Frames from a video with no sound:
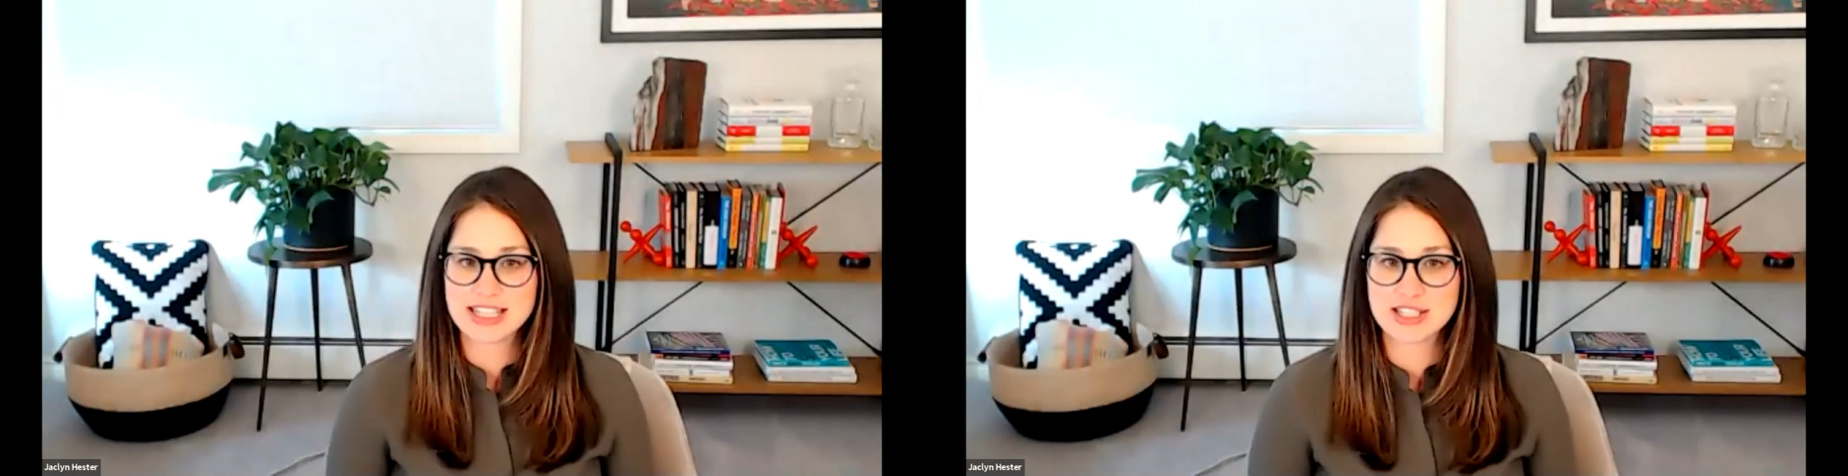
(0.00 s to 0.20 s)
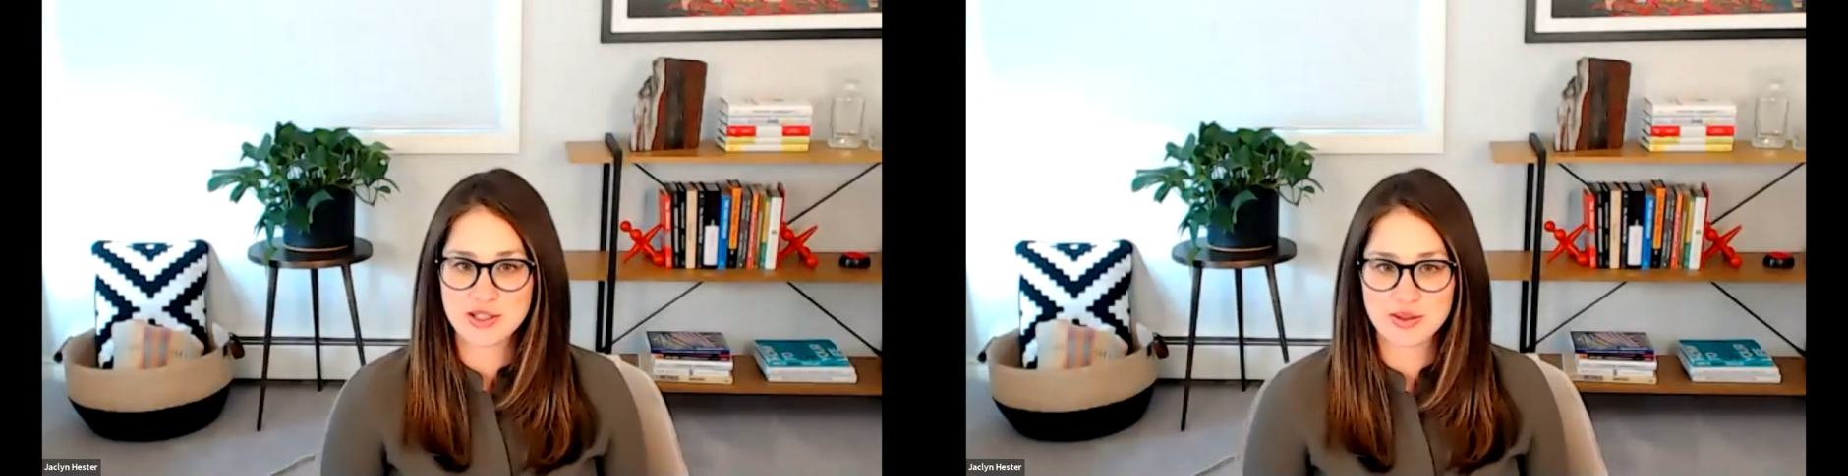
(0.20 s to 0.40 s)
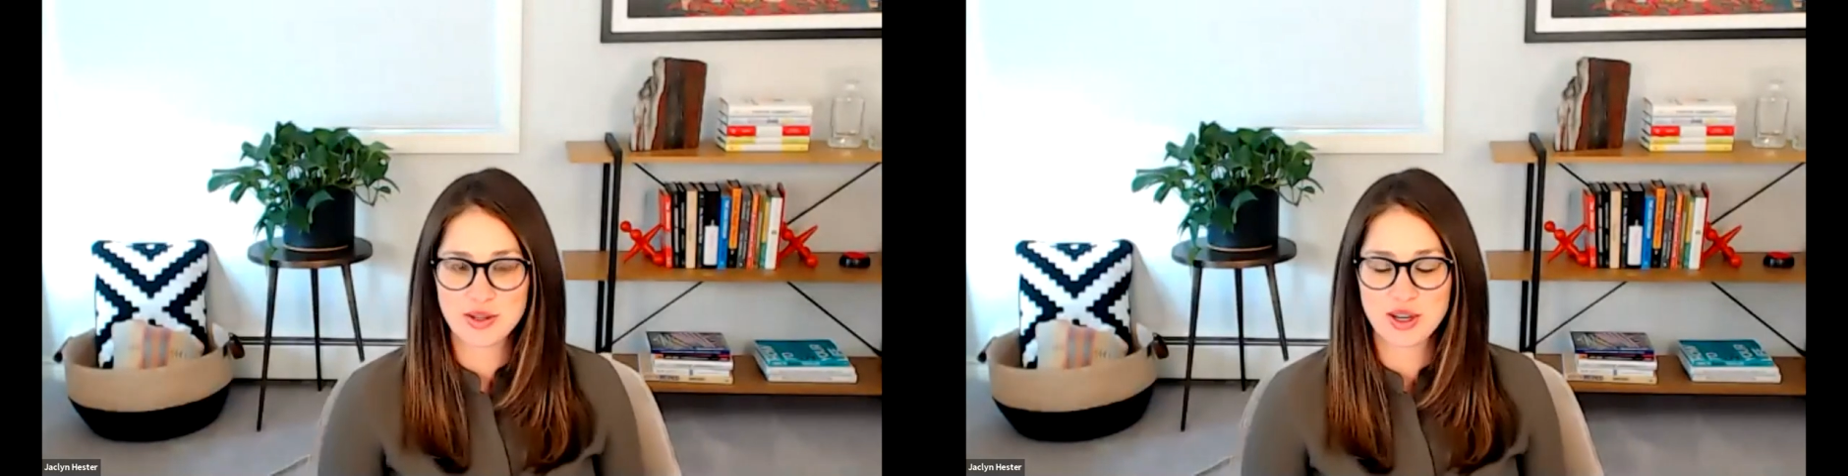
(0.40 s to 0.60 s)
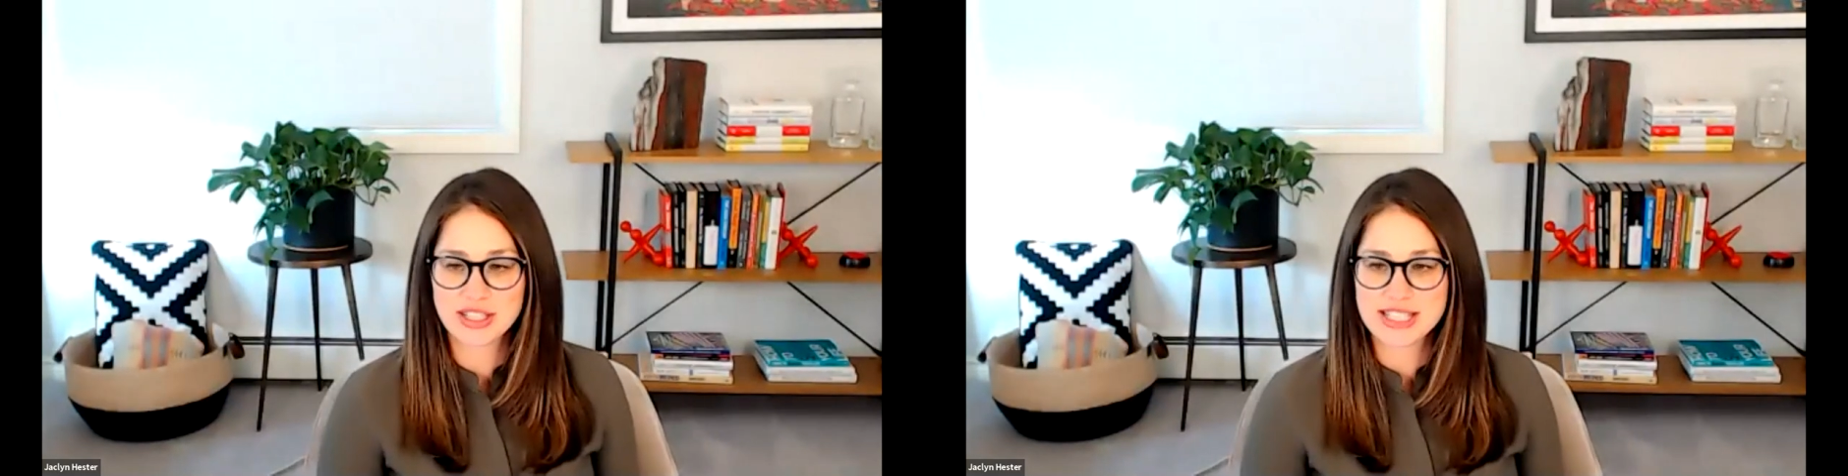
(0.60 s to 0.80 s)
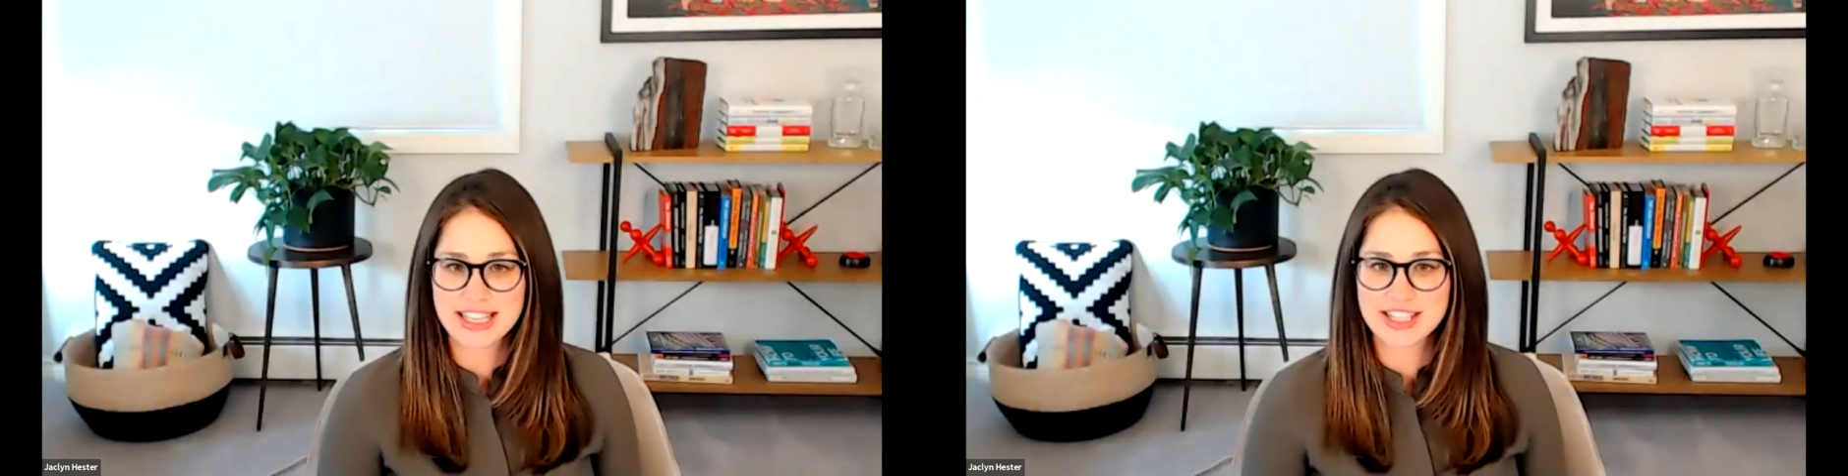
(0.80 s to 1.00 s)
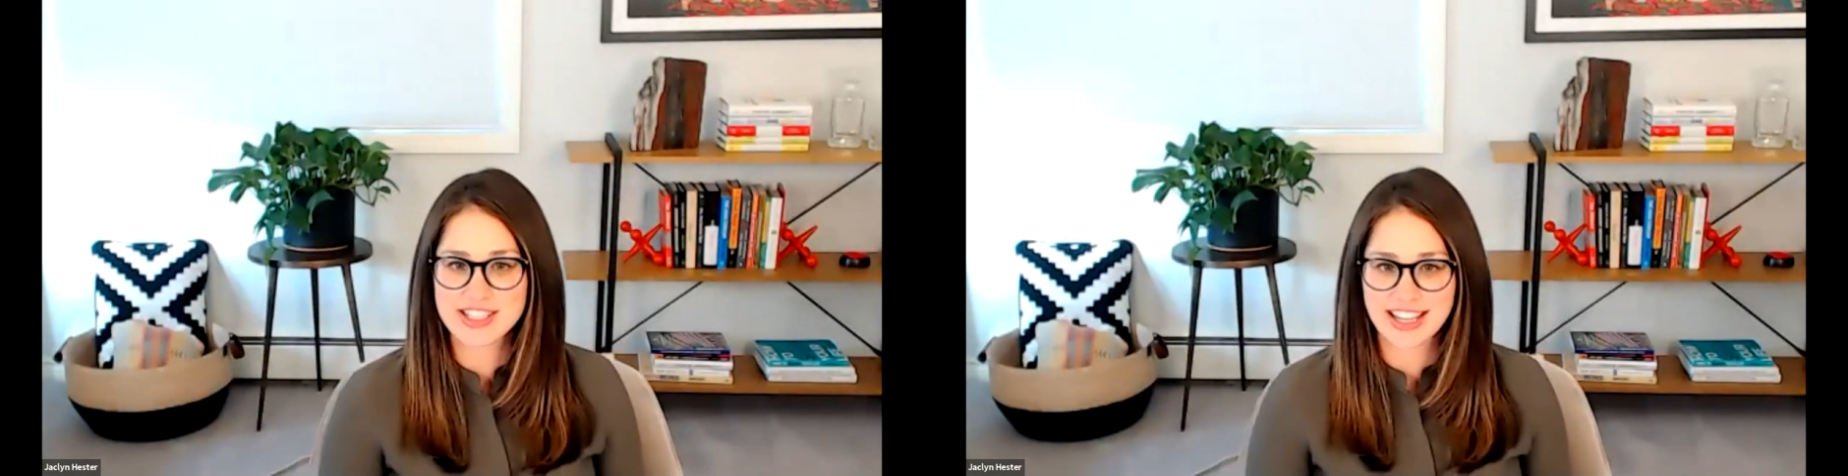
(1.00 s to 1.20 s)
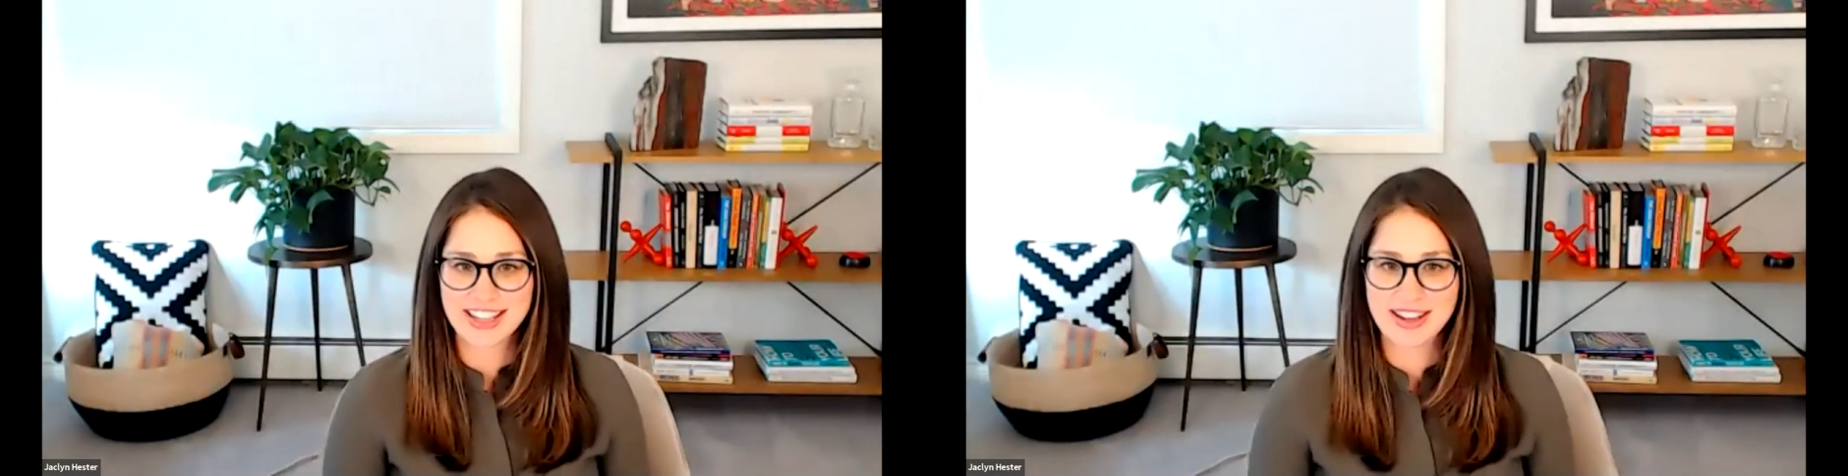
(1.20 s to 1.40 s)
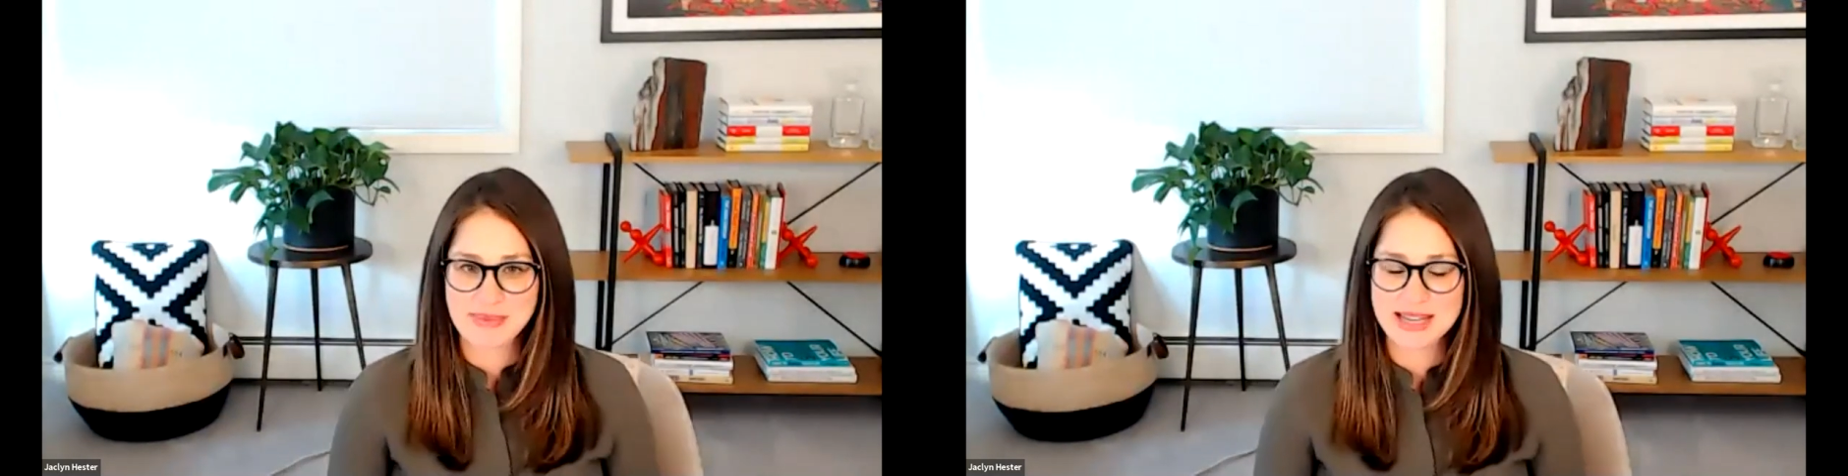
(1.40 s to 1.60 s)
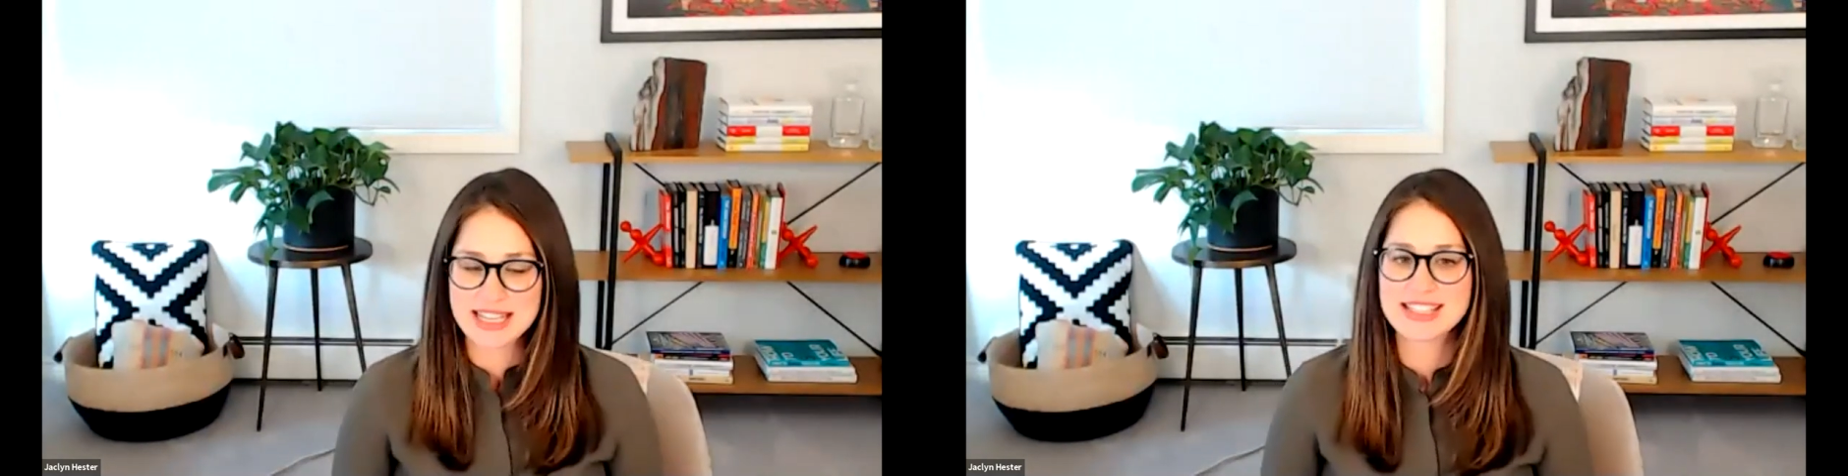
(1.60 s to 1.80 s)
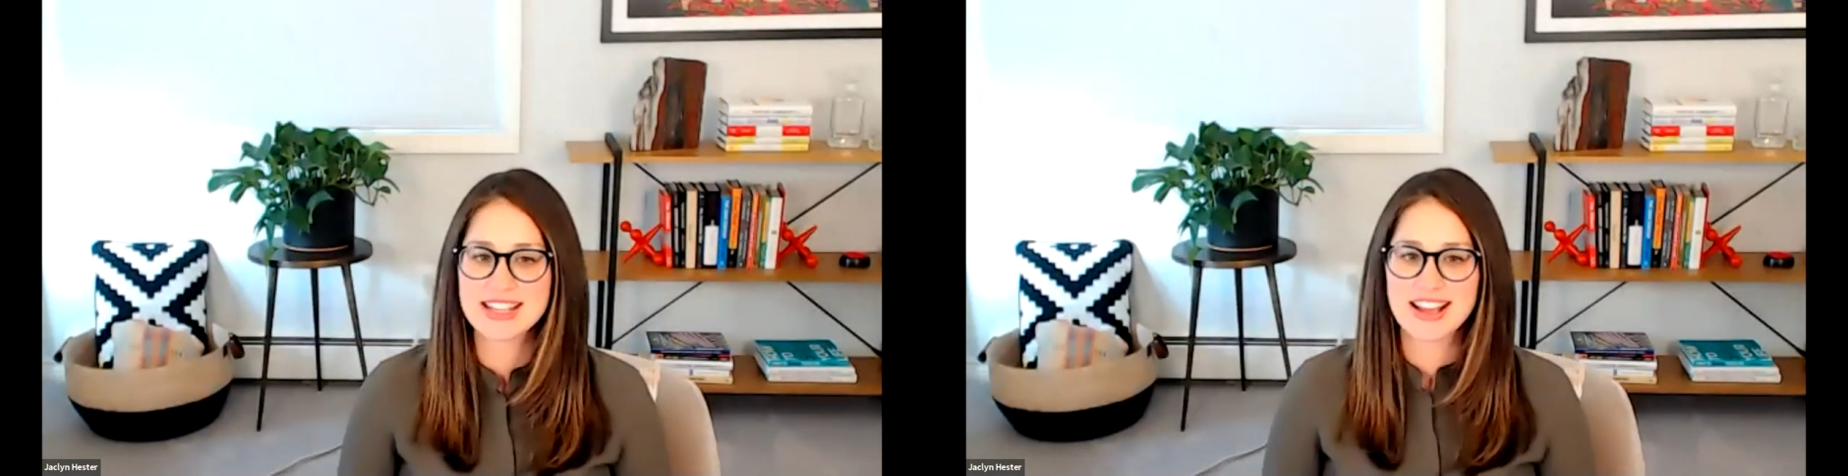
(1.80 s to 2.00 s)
into early stage tech companies,